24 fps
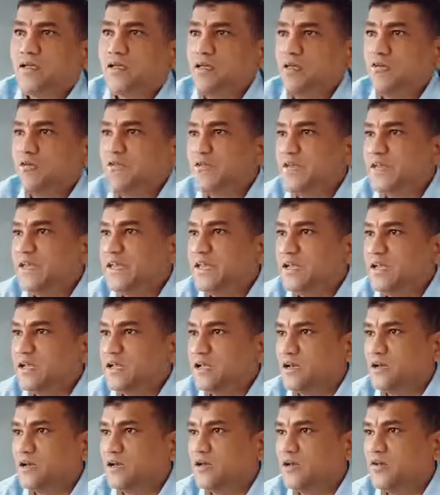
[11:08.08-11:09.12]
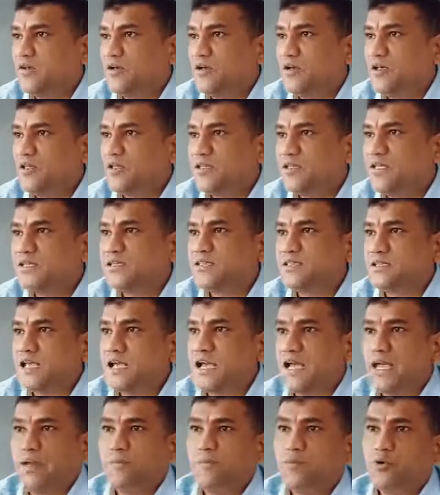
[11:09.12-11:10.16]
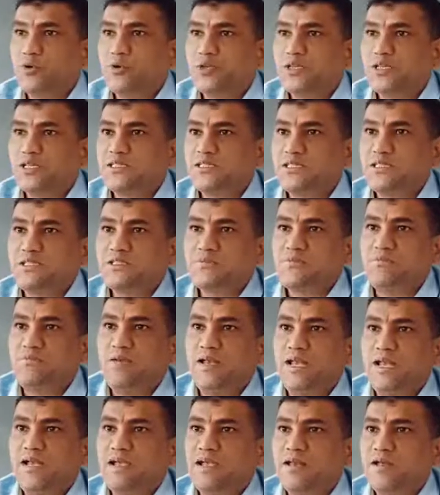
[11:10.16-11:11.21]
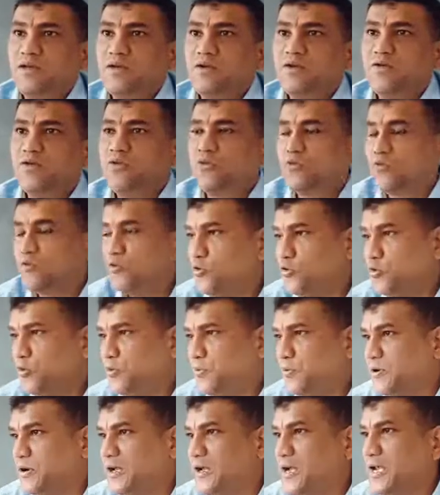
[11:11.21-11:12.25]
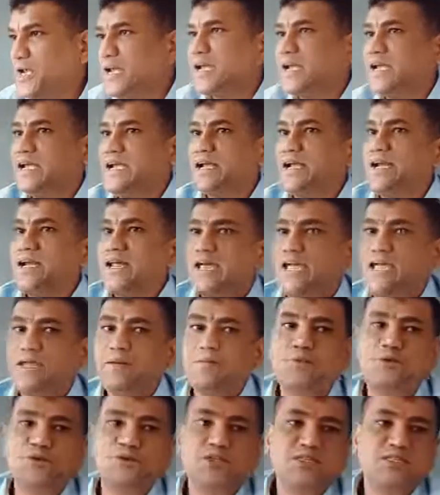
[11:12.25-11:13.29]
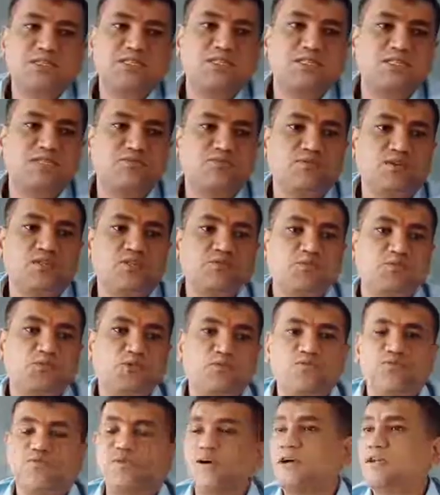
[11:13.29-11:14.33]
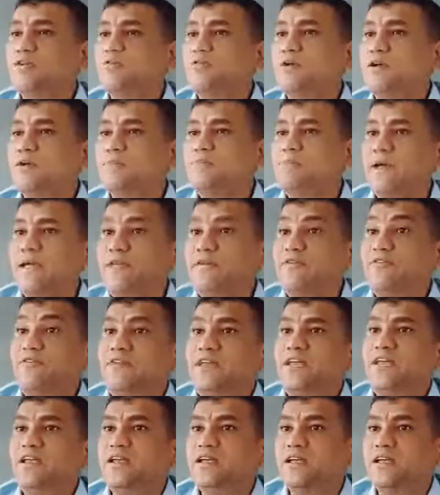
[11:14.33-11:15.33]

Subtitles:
Wiener. This hypothesis, blood group related hypothesis, was put forward by Wiener,